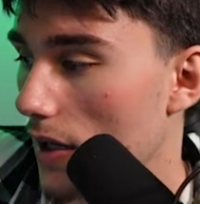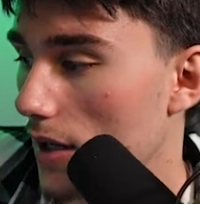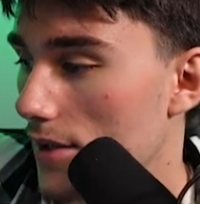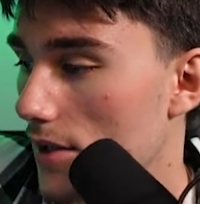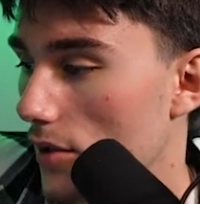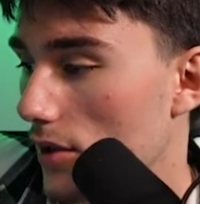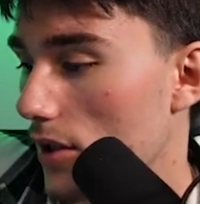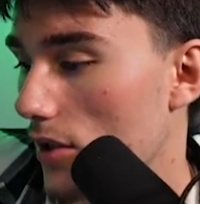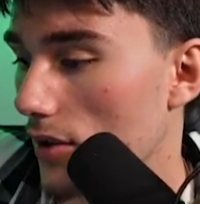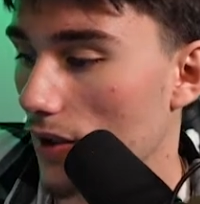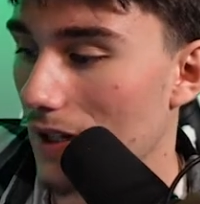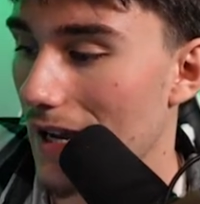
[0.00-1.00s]
So, you know,
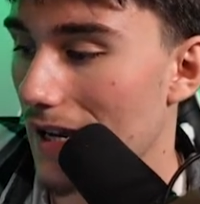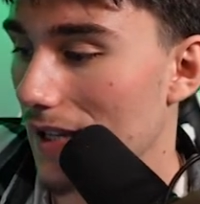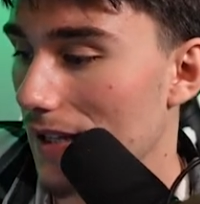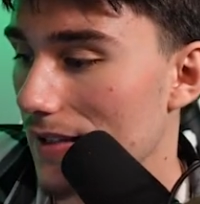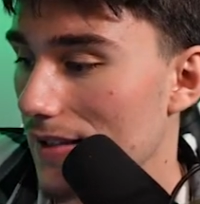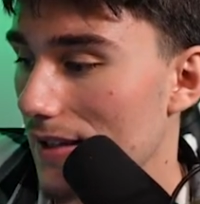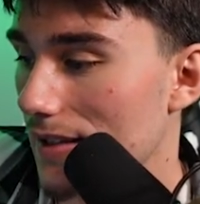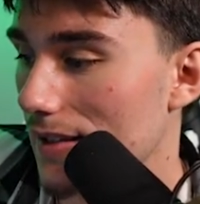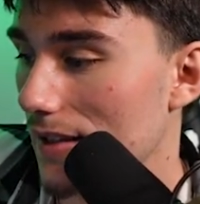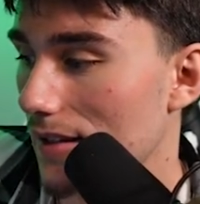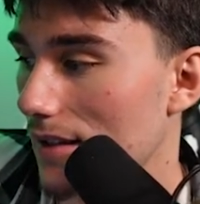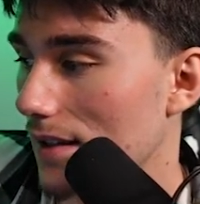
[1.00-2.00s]
they're kind of
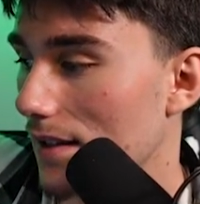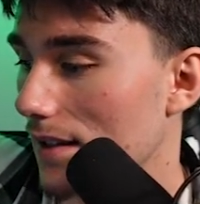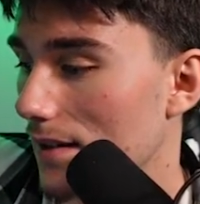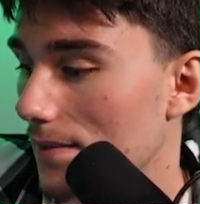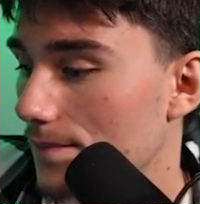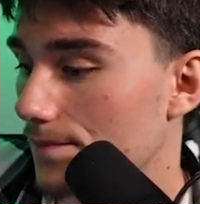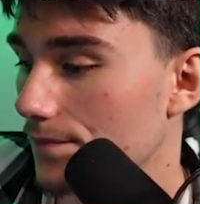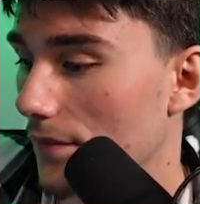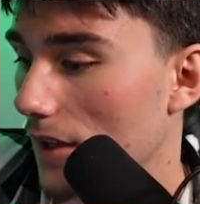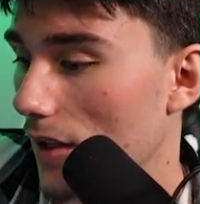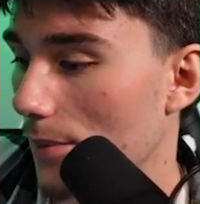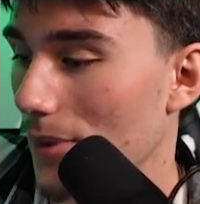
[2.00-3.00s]
consistent.
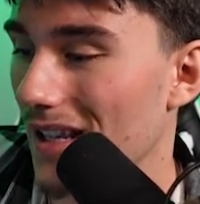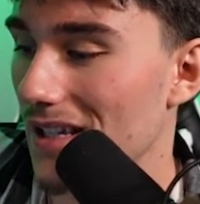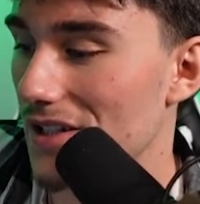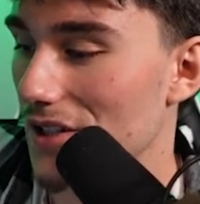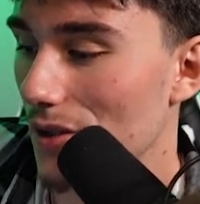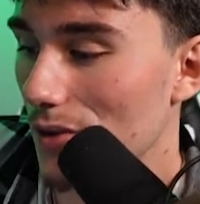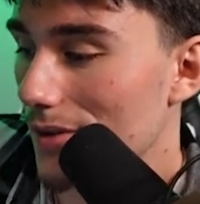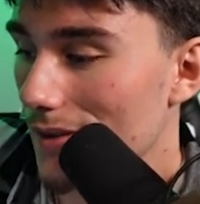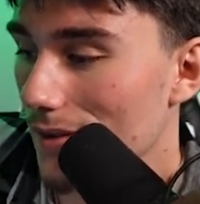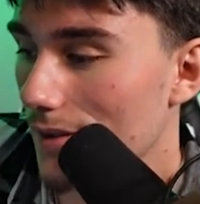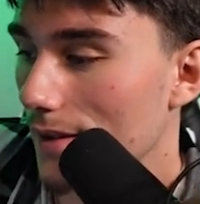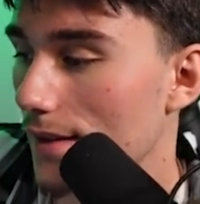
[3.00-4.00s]
You know, pick his
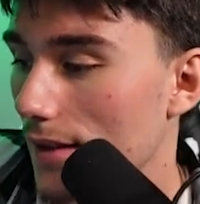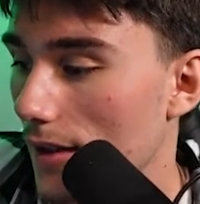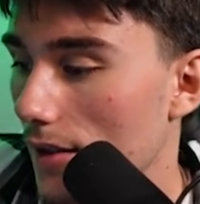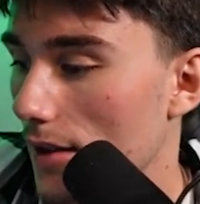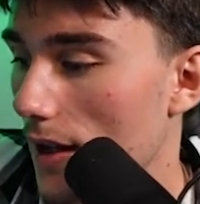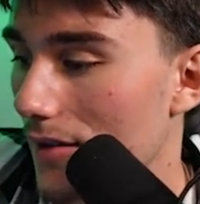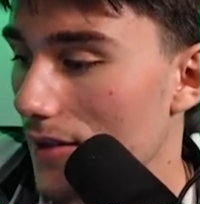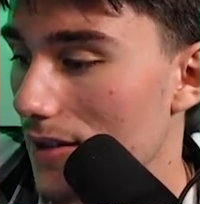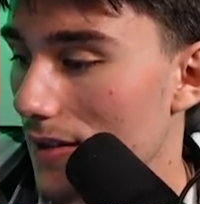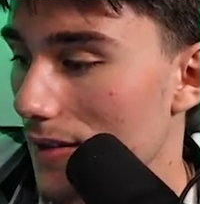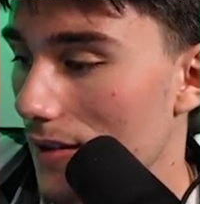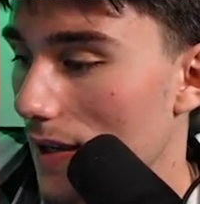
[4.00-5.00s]
shoes. You know,
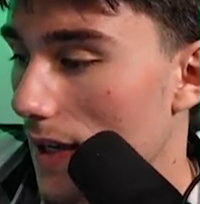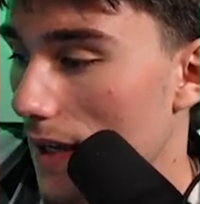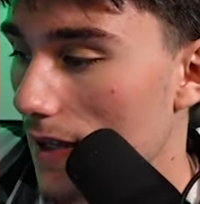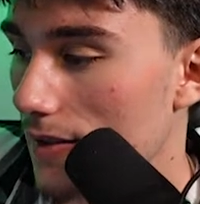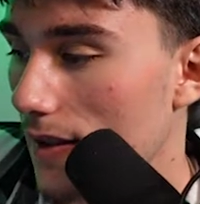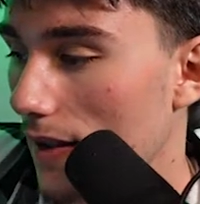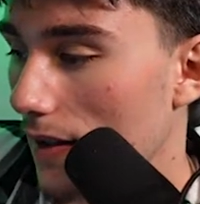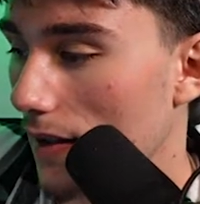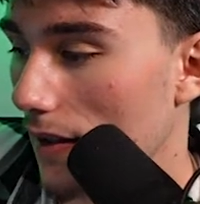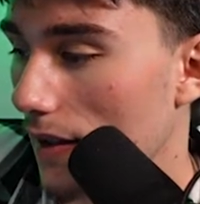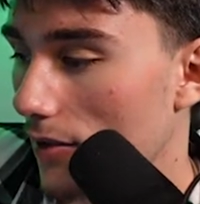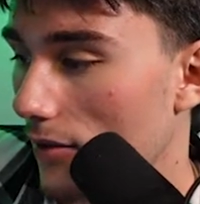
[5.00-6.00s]
obviously, it's not going to
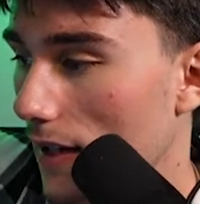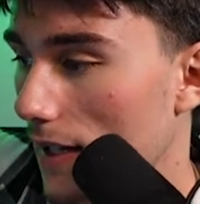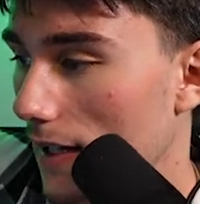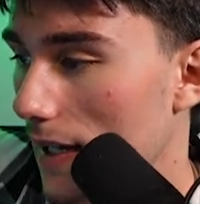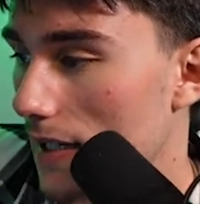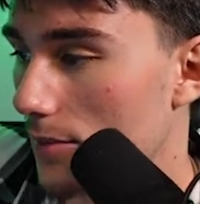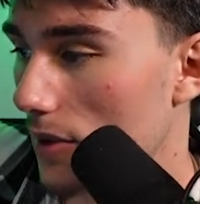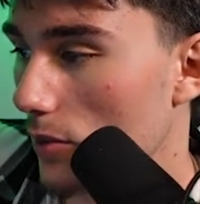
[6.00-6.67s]
get great engagement.